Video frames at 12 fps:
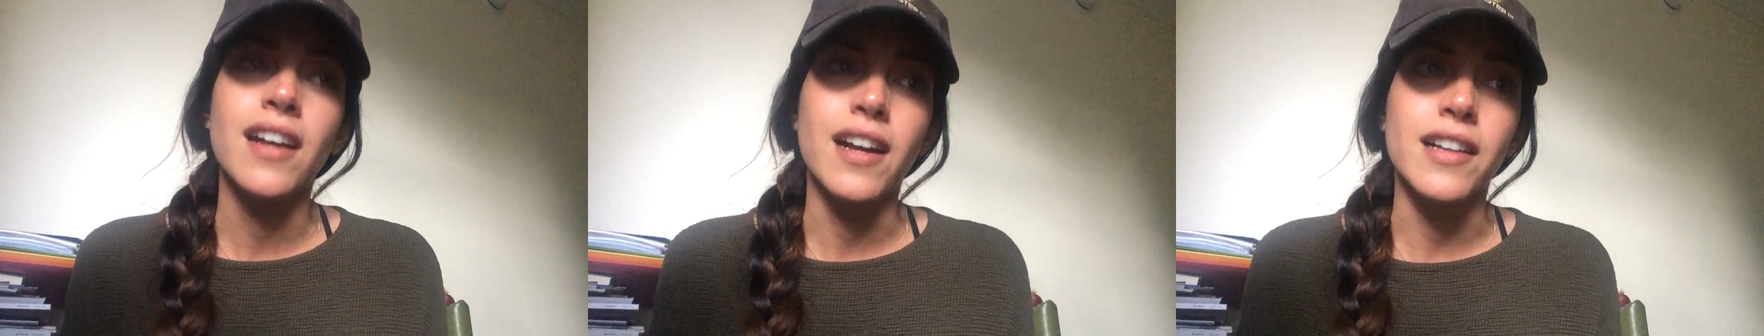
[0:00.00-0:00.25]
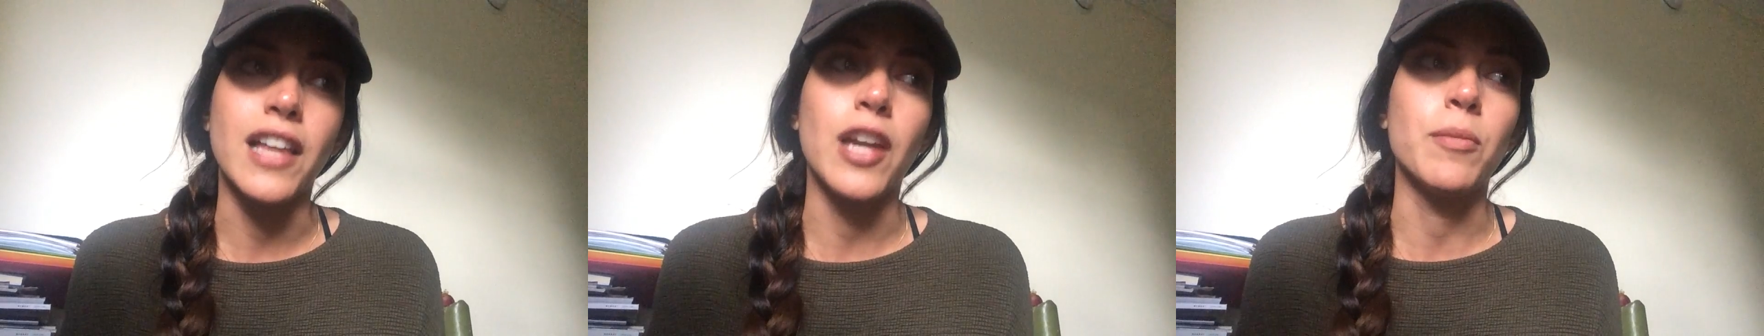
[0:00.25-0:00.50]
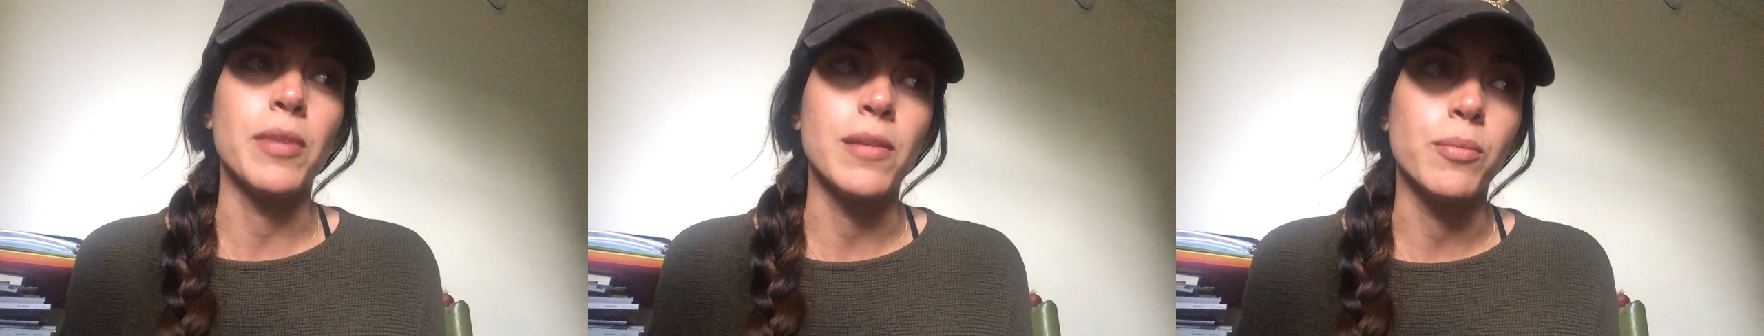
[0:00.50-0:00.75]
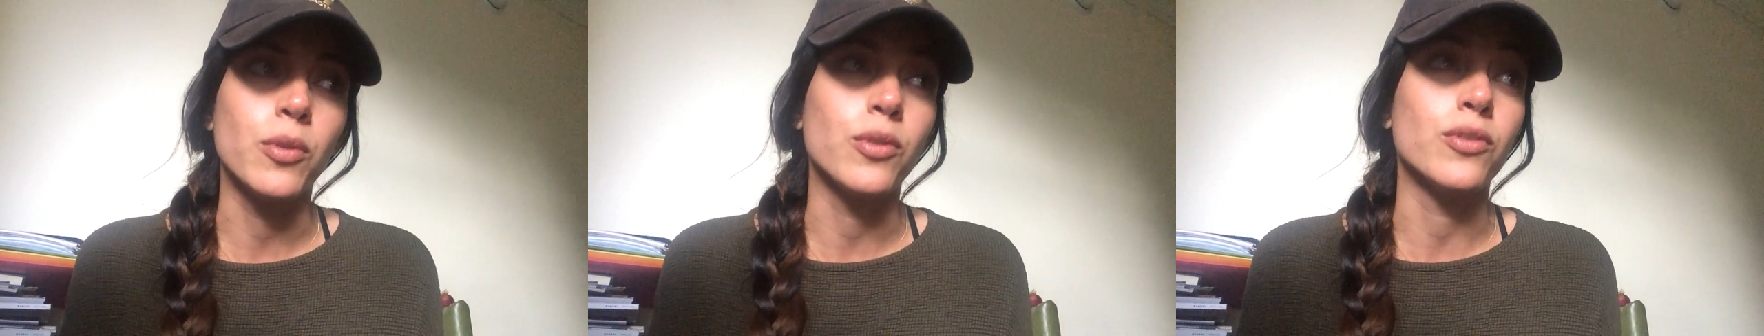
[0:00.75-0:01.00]
A lot of
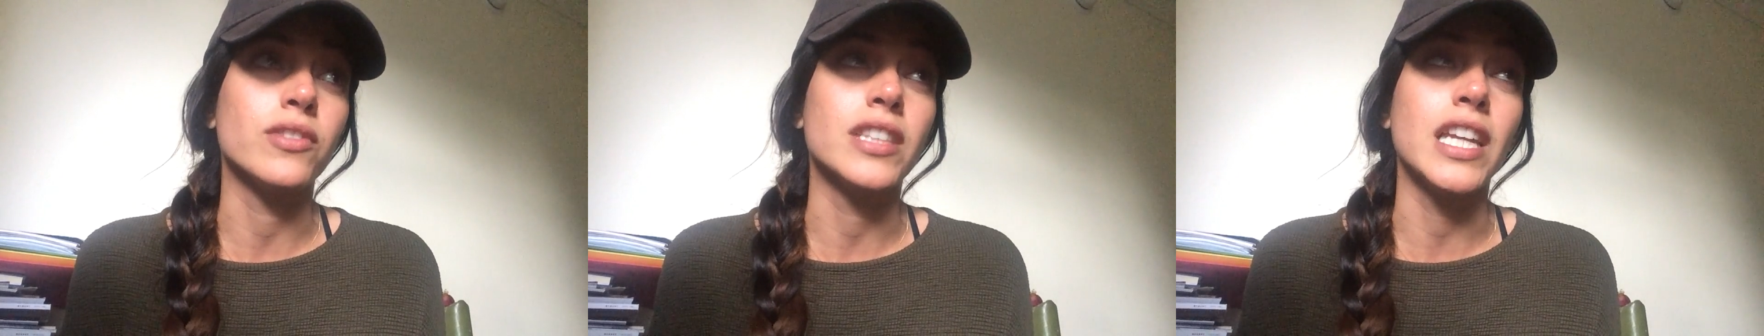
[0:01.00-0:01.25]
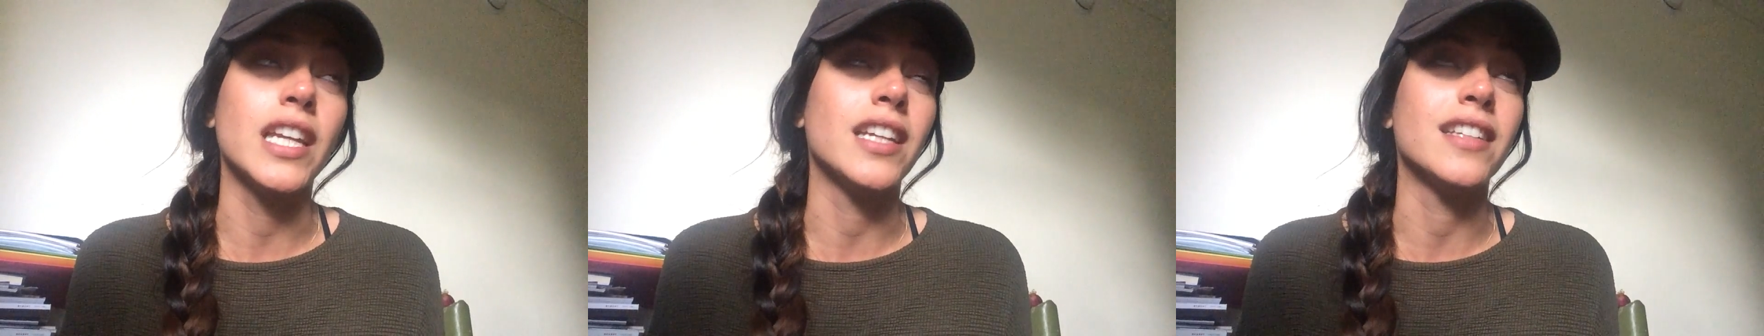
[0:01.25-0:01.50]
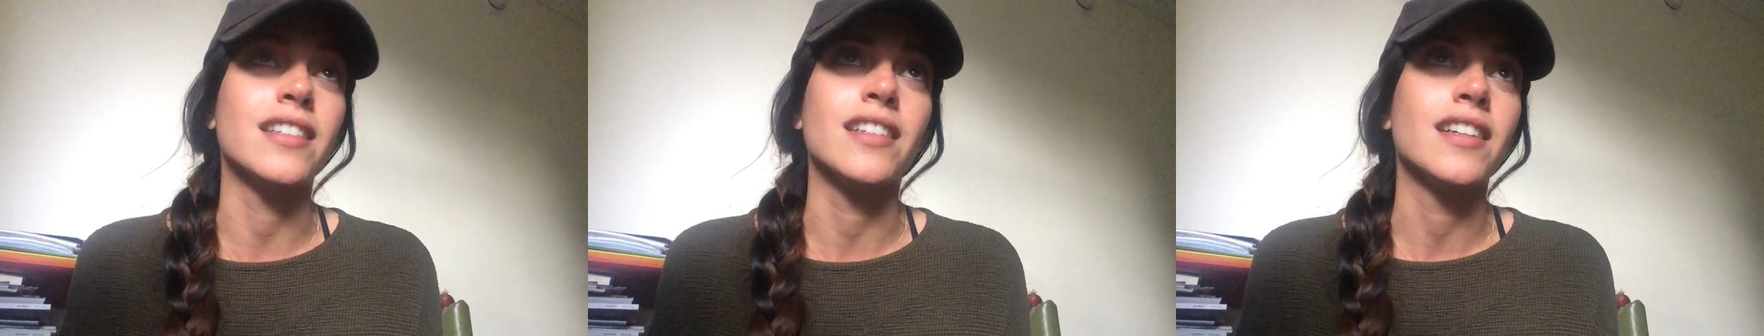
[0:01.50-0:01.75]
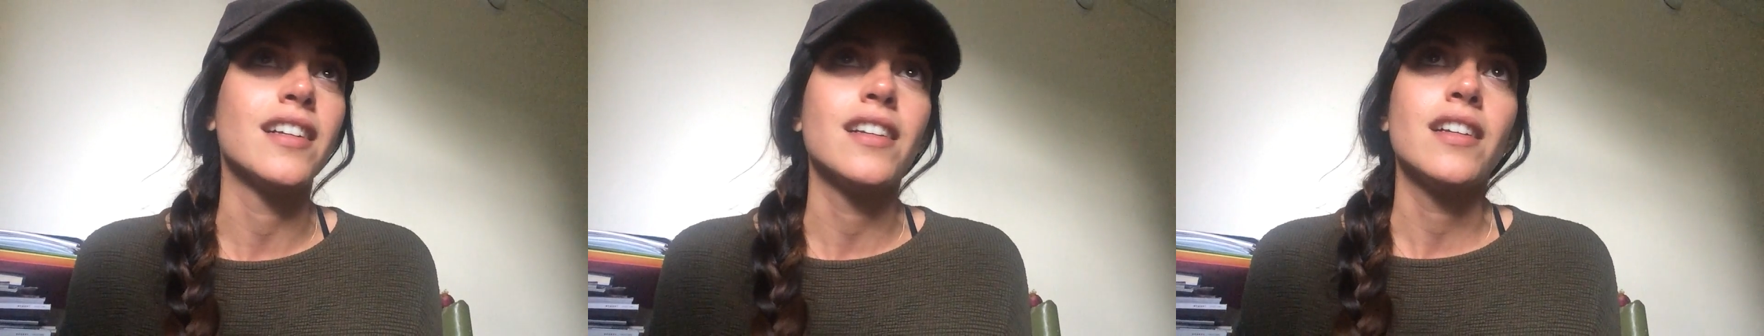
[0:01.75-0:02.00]
people need
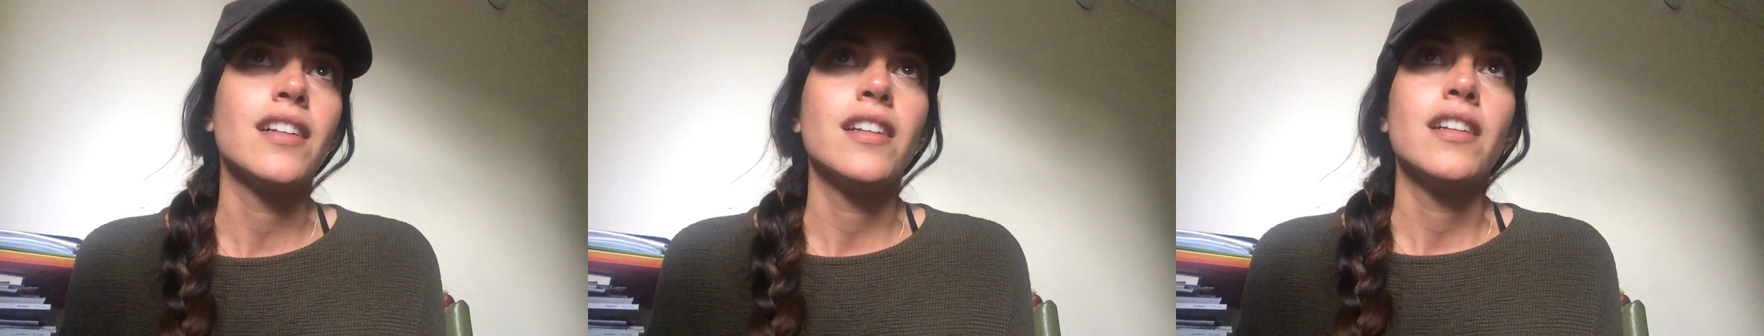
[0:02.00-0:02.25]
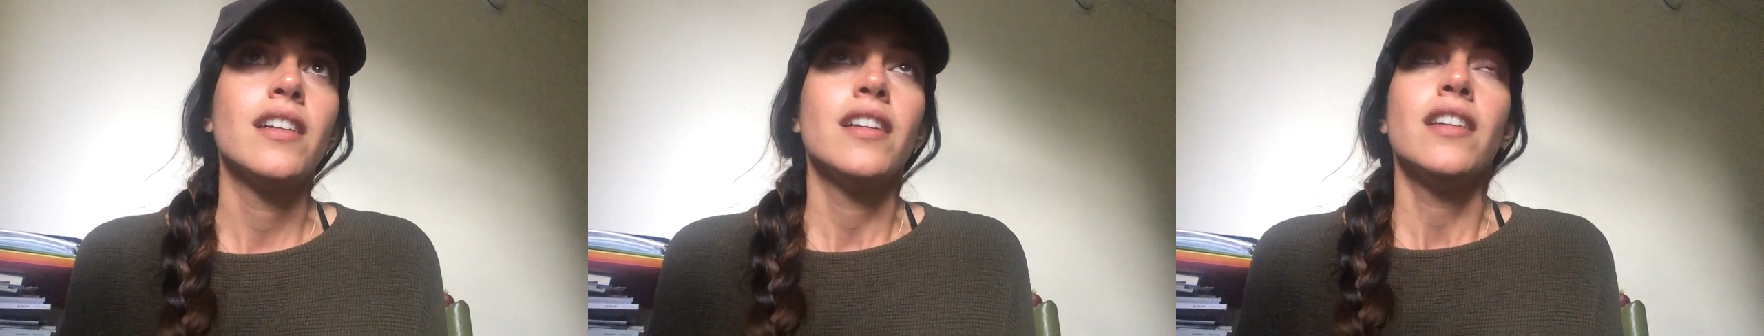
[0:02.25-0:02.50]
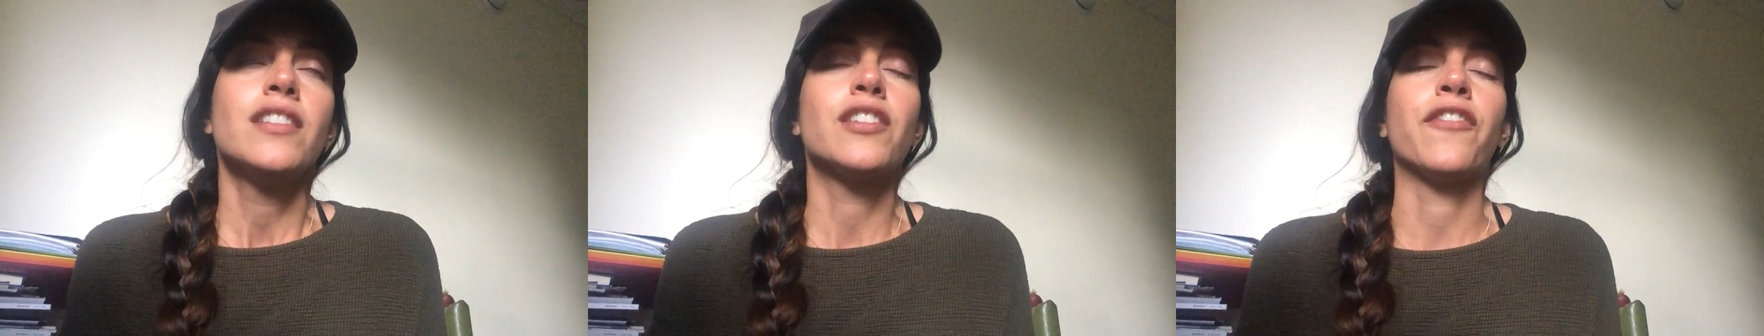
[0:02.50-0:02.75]
to